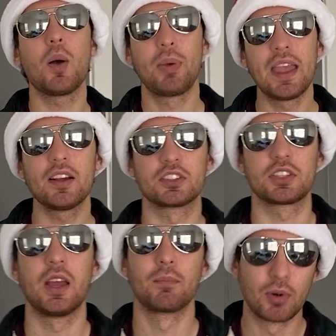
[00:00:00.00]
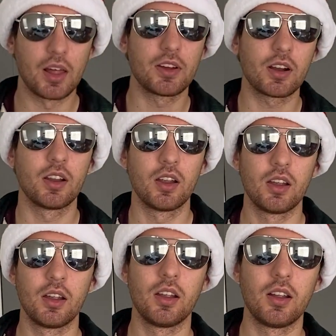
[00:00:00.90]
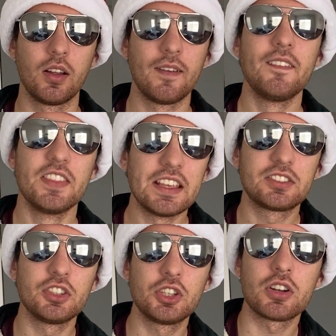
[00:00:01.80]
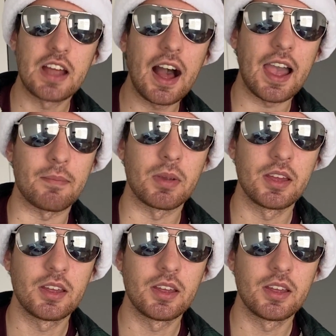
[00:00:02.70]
Pierce, brother, this is your time.